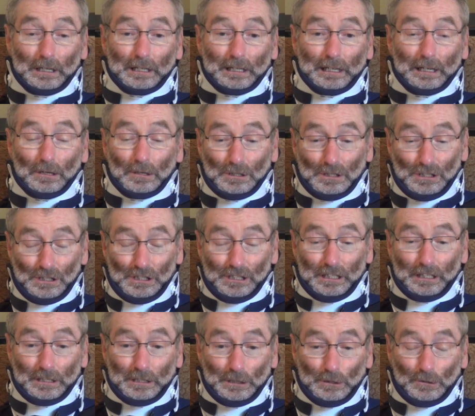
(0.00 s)
I was in
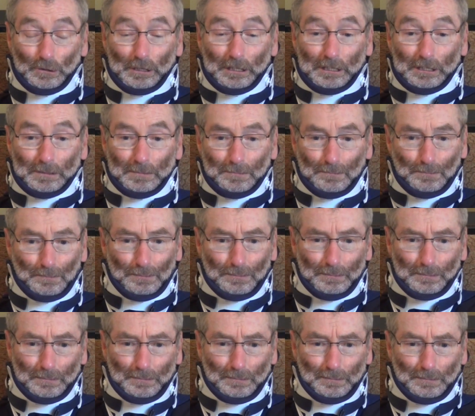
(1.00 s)
2nd grade,
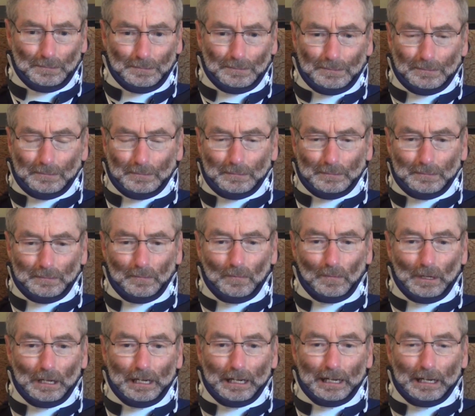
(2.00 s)

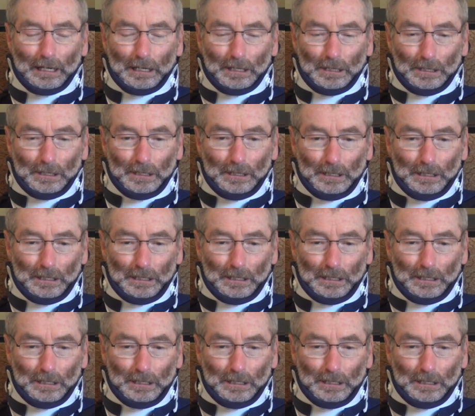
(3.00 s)
and